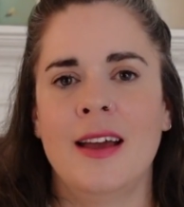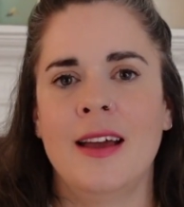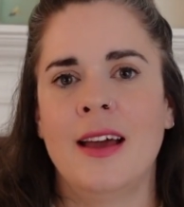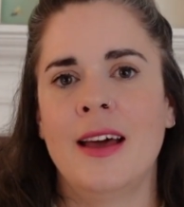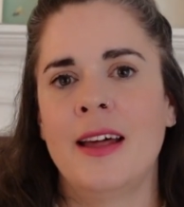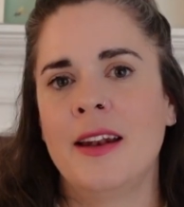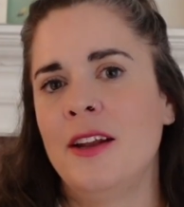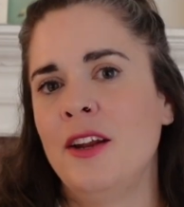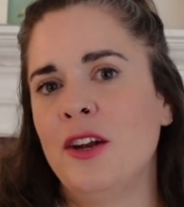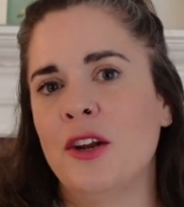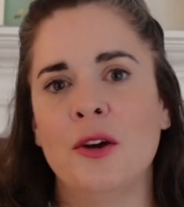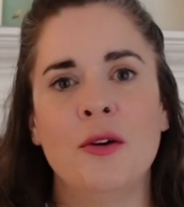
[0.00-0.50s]

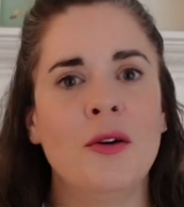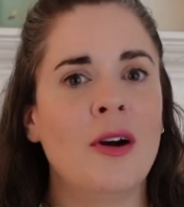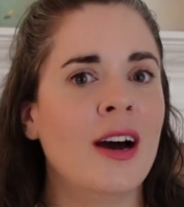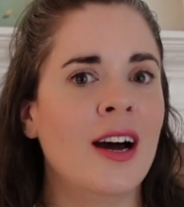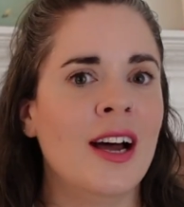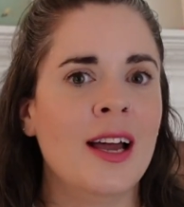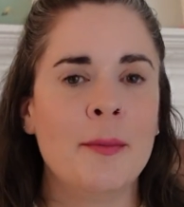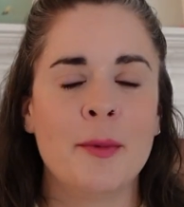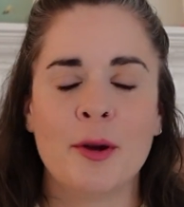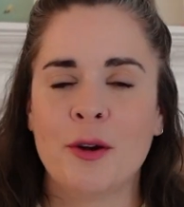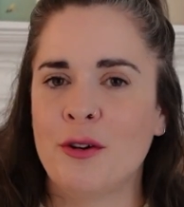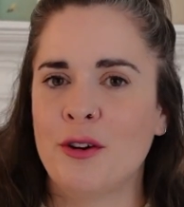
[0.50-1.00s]
And you know,
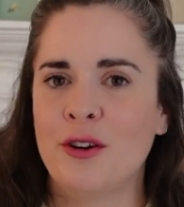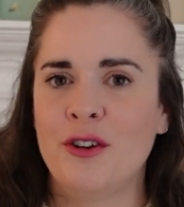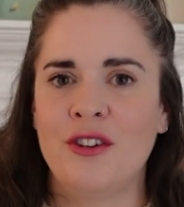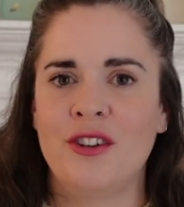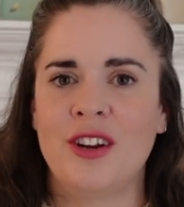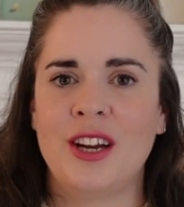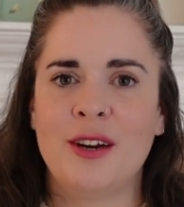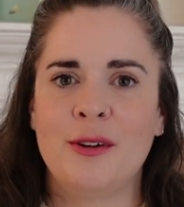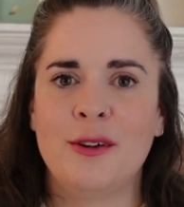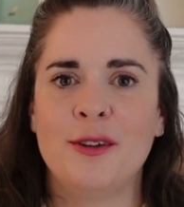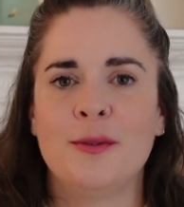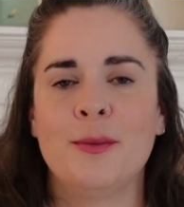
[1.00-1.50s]
I'm a
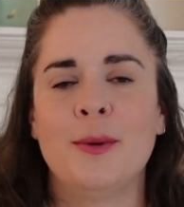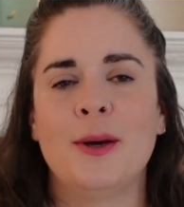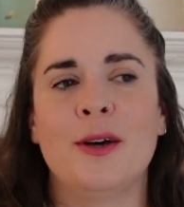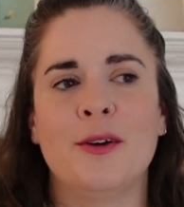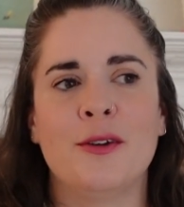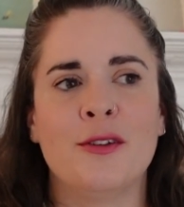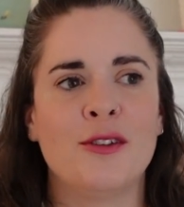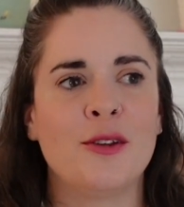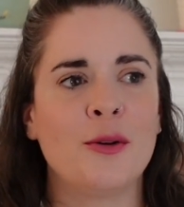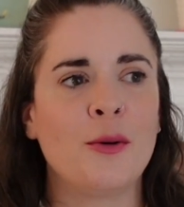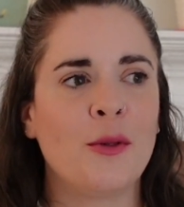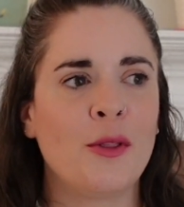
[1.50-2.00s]
crocheter as well,
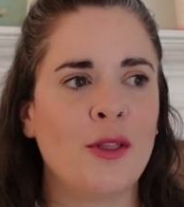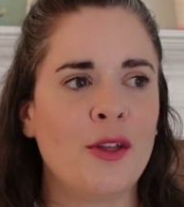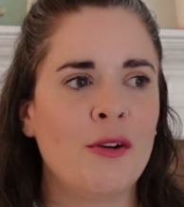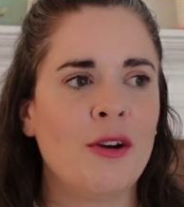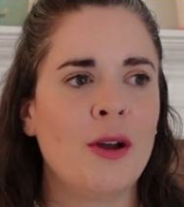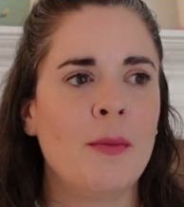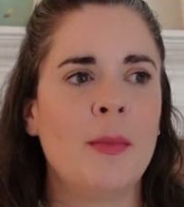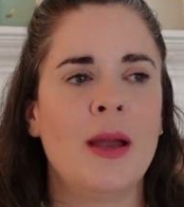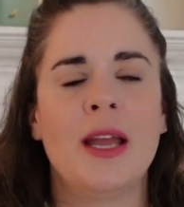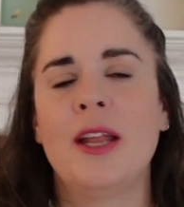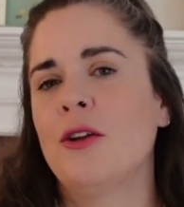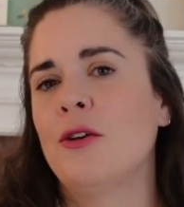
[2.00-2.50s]
so although
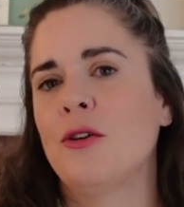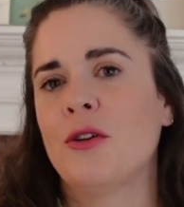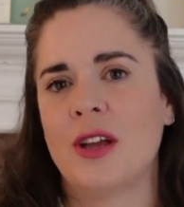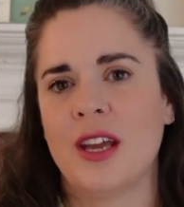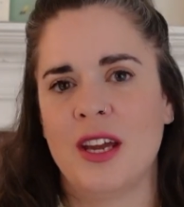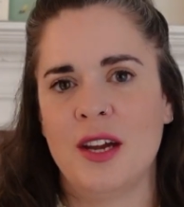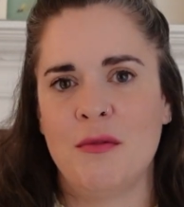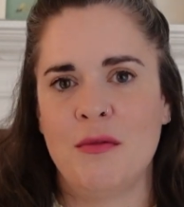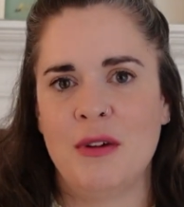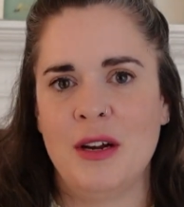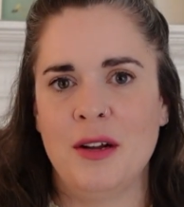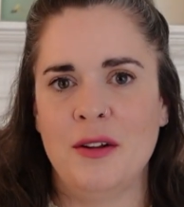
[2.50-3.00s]
I may not
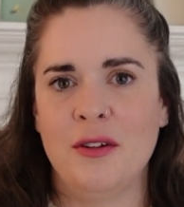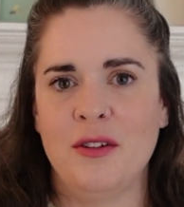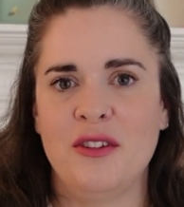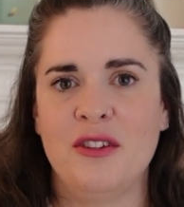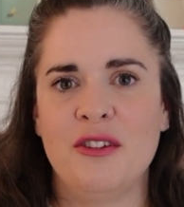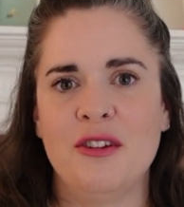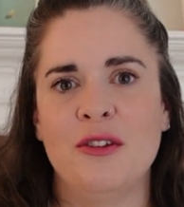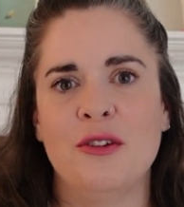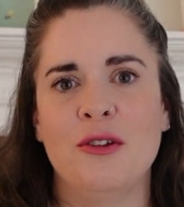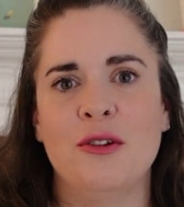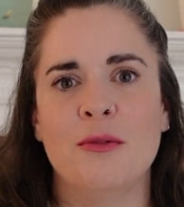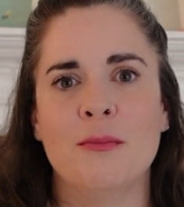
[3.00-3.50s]
get around
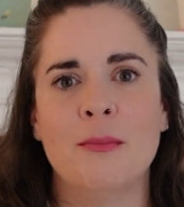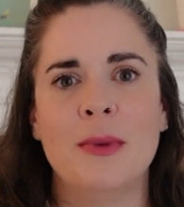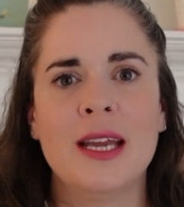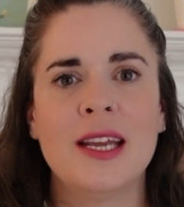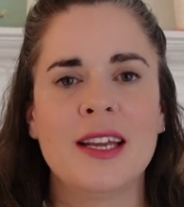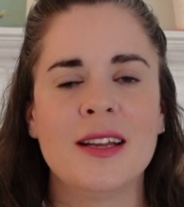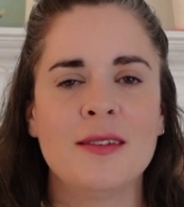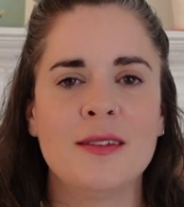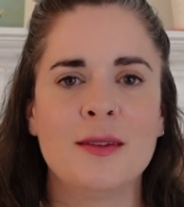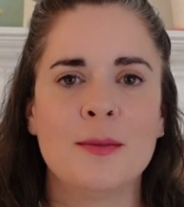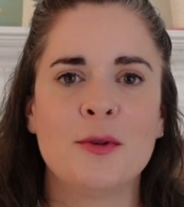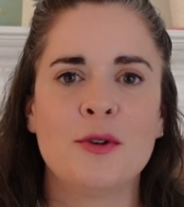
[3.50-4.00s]
to
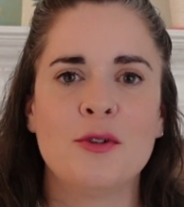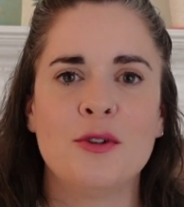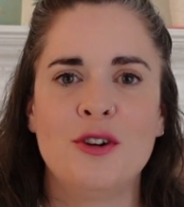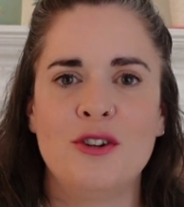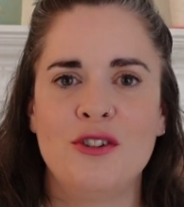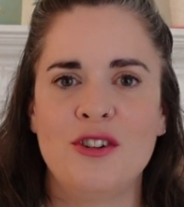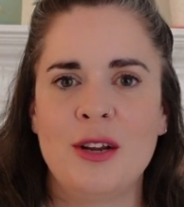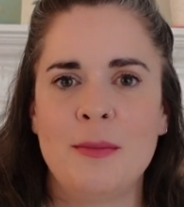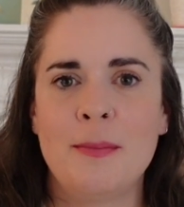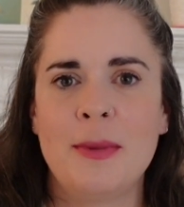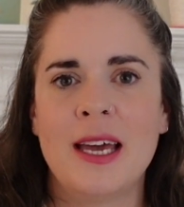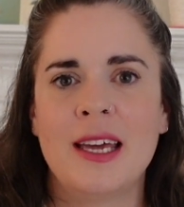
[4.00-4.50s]
making some
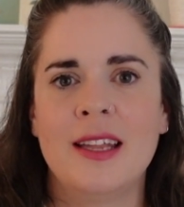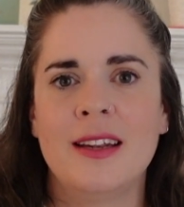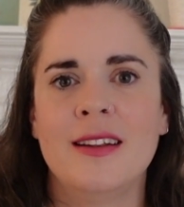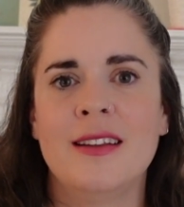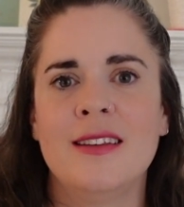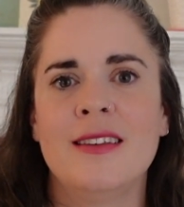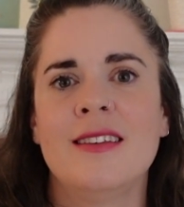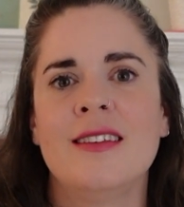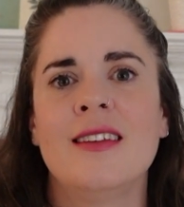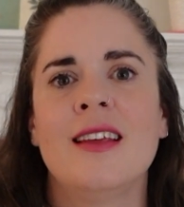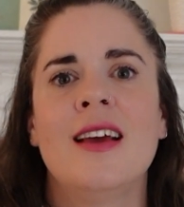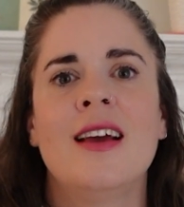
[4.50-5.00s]
crochet
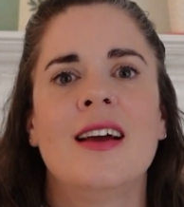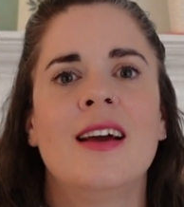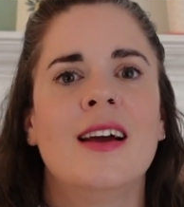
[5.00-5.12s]
patterns,